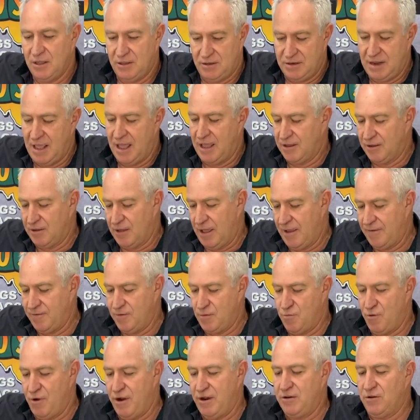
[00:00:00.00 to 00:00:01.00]
now you can have
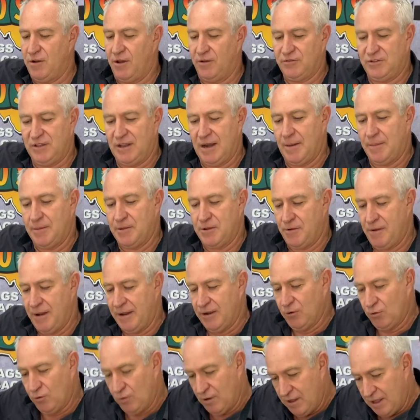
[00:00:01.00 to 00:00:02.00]
your bread knife set up at your
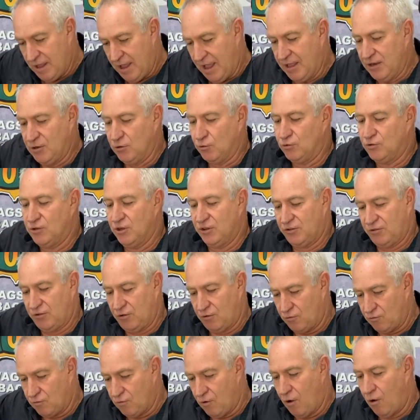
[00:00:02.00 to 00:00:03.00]
angle and you'll just
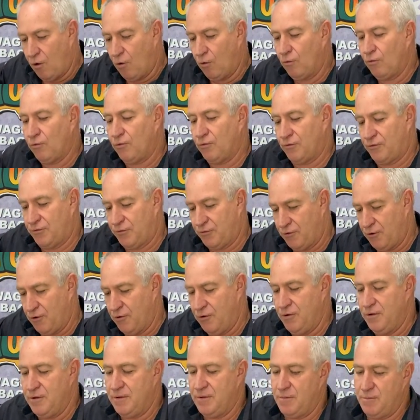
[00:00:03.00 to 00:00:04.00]
roll
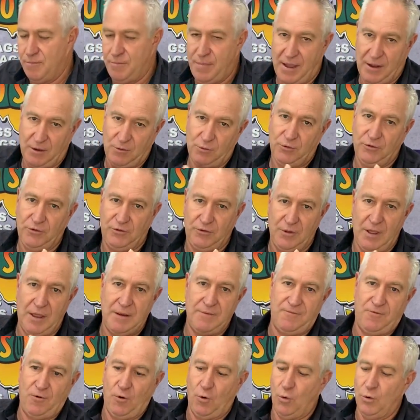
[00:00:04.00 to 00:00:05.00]
through backwards
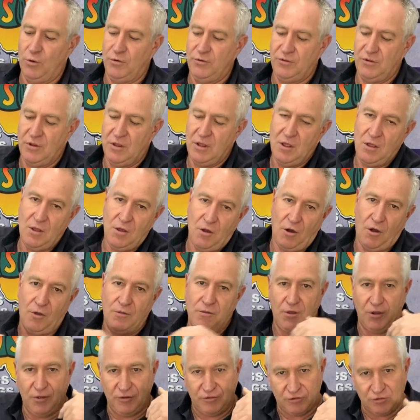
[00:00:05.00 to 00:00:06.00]
and forwards
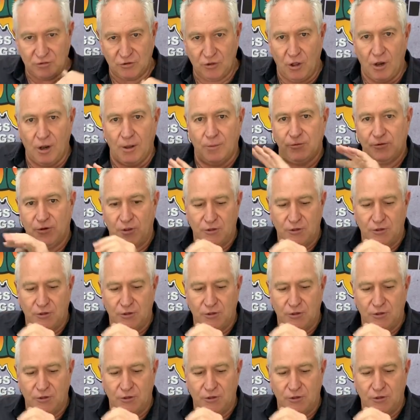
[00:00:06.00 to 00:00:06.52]
on those scallops.